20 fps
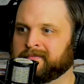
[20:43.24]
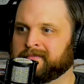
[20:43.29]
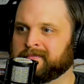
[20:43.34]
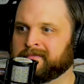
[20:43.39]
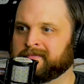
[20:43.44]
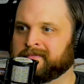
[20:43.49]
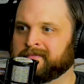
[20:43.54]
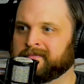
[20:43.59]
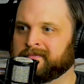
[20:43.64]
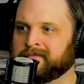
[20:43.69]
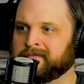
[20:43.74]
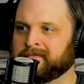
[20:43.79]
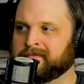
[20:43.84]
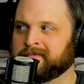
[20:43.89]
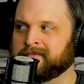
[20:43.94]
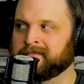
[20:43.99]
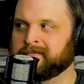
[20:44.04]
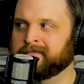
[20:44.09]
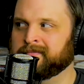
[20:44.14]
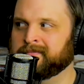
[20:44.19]

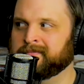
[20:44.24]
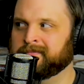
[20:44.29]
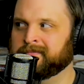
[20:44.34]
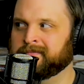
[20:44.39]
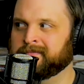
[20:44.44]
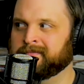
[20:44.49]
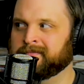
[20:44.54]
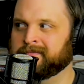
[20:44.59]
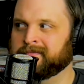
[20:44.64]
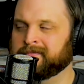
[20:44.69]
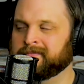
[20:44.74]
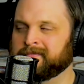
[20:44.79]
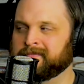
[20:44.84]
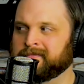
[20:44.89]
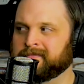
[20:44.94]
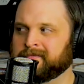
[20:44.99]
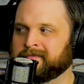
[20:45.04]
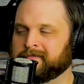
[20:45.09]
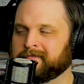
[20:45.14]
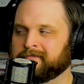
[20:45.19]

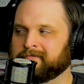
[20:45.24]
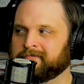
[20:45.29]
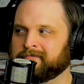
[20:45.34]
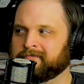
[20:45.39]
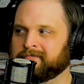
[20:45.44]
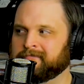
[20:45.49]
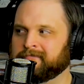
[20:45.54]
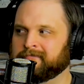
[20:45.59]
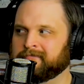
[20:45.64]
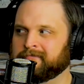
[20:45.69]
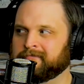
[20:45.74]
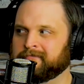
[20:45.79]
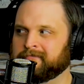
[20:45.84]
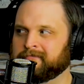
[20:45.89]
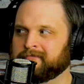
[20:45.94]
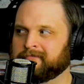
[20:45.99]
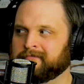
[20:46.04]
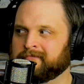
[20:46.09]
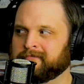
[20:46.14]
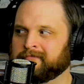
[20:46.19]

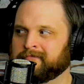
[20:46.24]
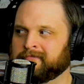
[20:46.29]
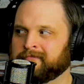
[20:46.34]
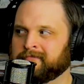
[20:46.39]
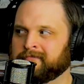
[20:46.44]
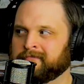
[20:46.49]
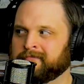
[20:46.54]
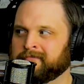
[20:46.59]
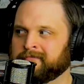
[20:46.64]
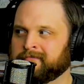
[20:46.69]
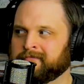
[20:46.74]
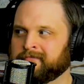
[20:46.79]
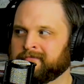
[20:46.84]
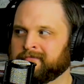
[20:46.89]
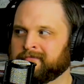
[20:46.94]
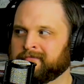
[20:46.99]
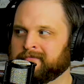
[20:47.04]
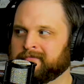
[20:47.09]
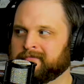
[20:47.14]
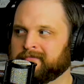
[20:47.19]

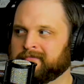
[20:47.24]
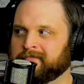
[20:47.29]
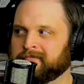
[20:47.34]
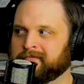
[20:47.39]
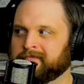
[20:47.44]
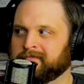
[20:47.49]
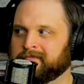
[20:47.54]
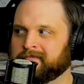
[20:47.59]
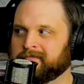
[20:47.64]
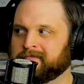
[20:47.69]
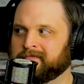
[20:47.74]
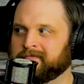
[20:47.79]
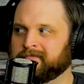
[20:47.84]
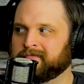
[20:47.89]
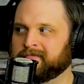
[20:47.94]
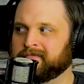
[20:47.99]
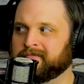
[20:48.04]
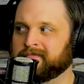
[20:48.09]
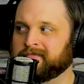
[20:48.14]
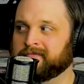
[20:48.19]

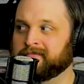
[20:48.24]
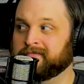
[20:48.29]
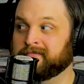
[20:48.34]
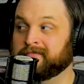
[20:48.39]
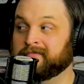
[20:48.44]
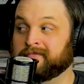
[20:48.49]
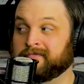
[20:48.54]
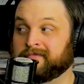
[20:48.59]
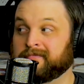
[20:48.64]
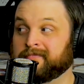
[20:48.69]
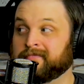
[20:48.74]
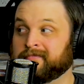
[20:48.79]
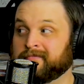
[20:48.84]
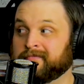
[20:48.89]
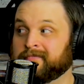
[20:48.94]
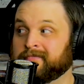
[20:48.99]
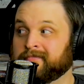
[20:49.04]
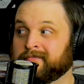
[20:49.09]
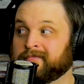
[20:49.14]
(not speaking)